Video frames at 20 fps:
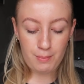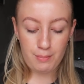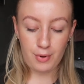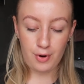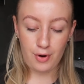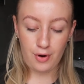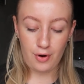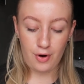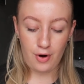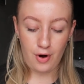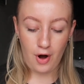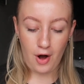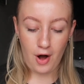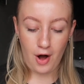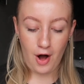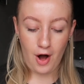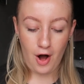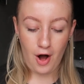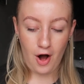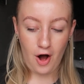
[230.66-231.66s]
but
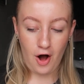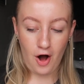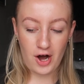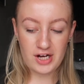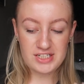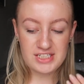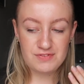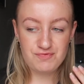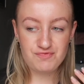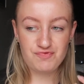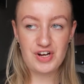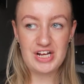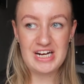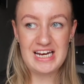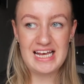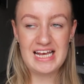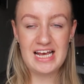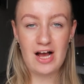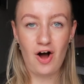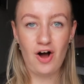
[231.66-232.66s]
I didn't
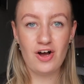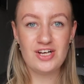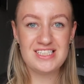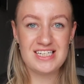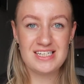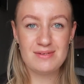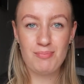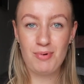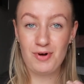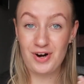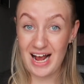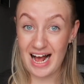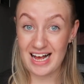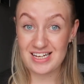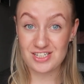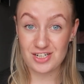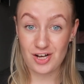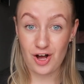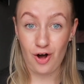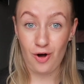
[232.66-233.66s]
really, I did put it
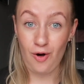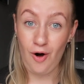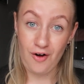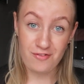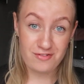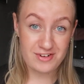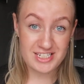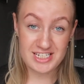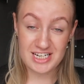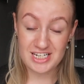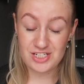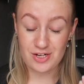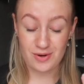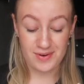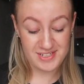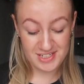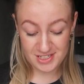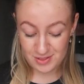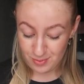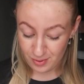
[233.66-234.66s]
as a goal obviously, so
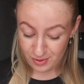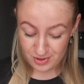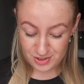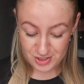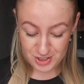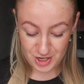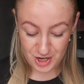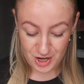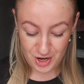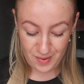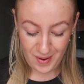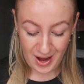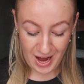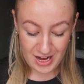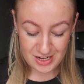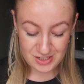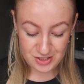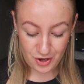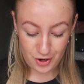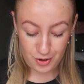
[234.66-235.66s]
I did want to,
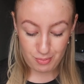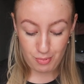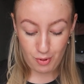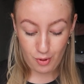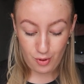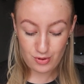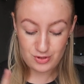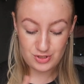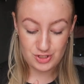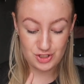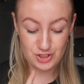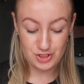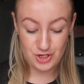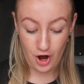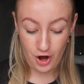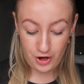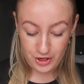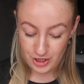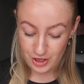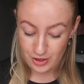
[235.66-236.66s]
and I put
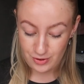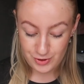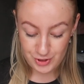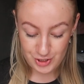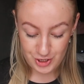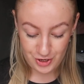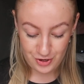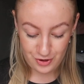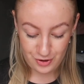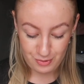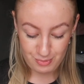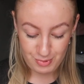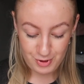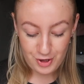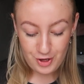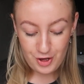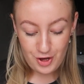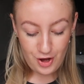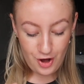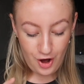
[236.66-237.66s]
start YouTube,
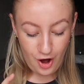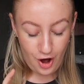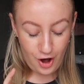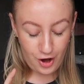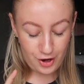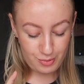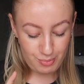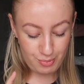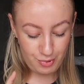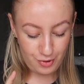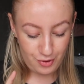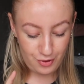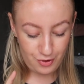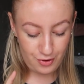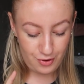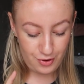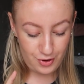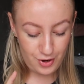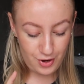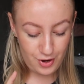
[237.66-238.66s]
I
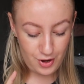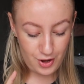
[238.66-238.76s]
put